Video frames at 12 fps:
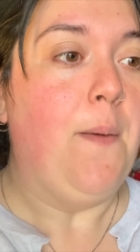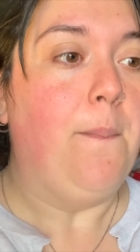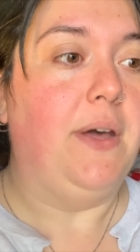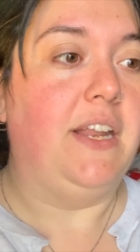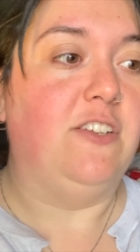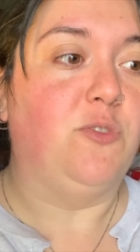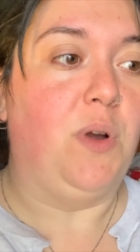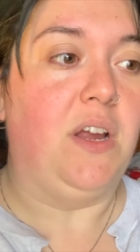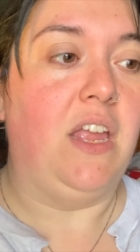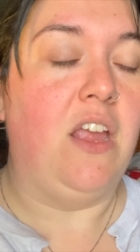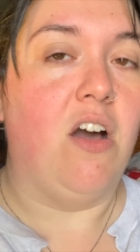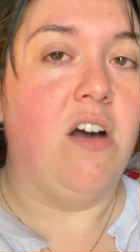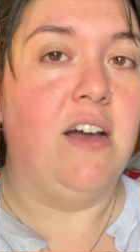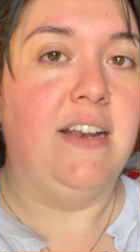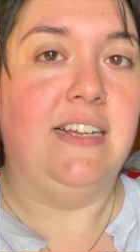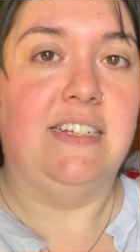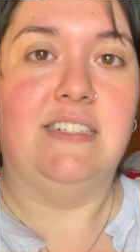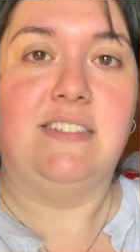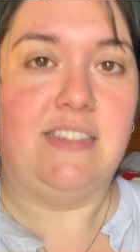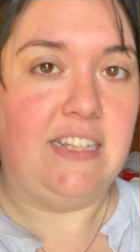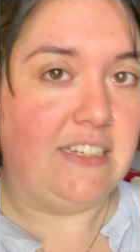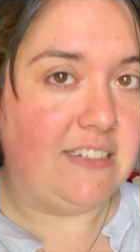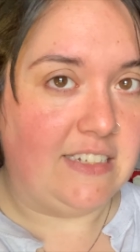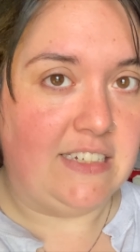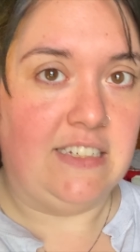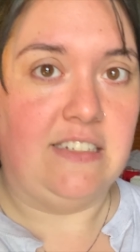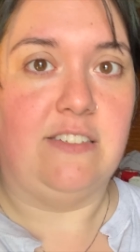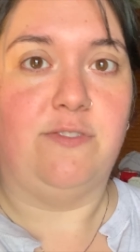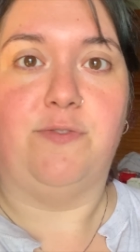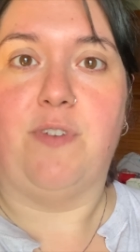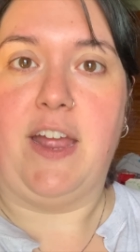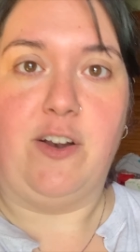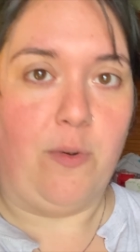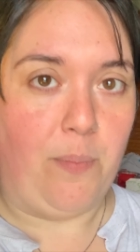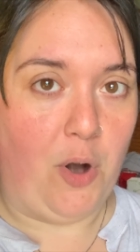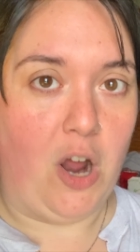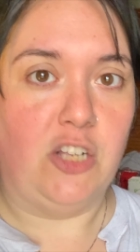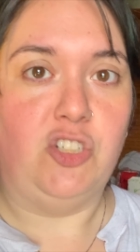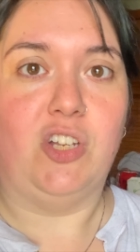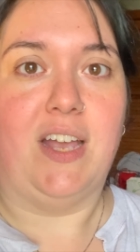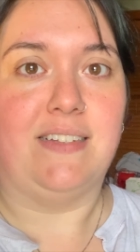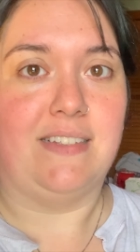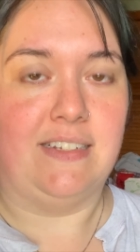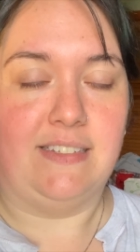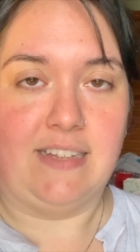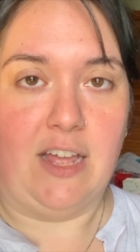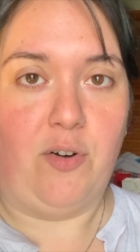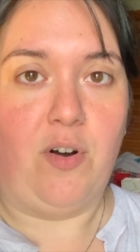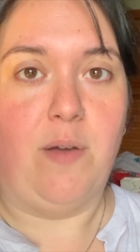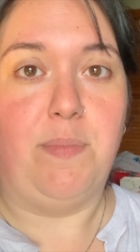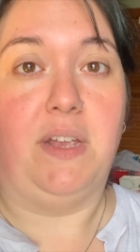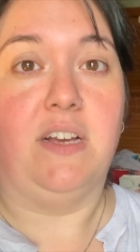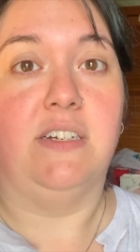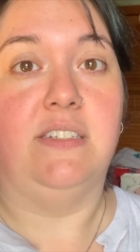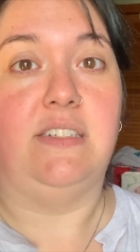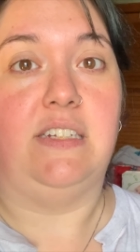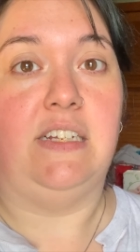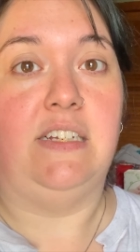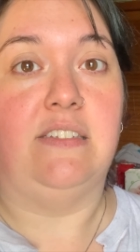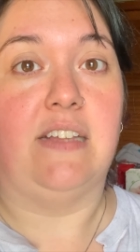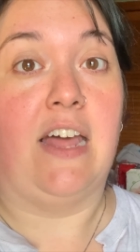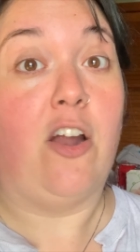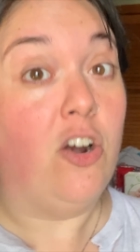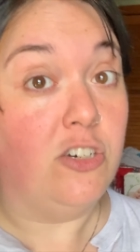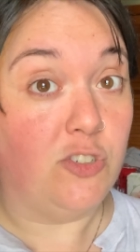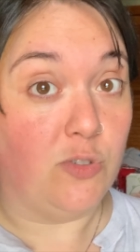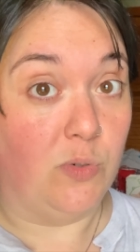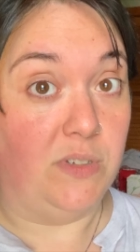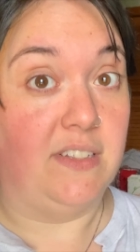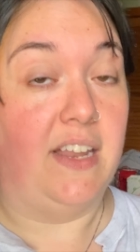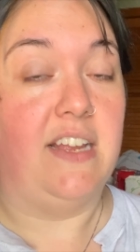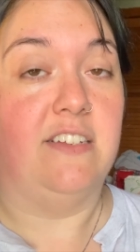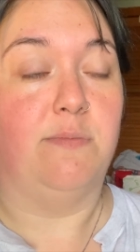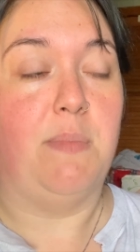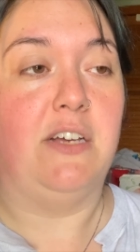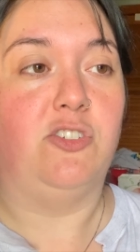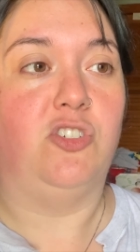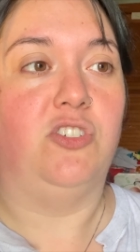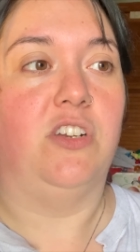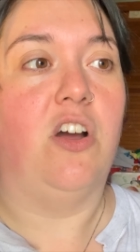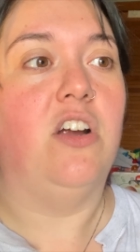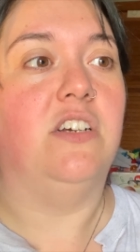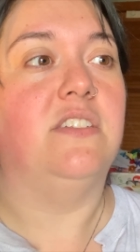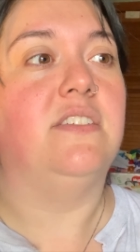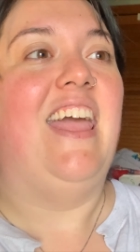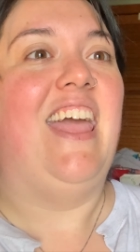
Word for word: but he's working on his thesis, final project, etc. because he's at art school. He's getting his master's in arts.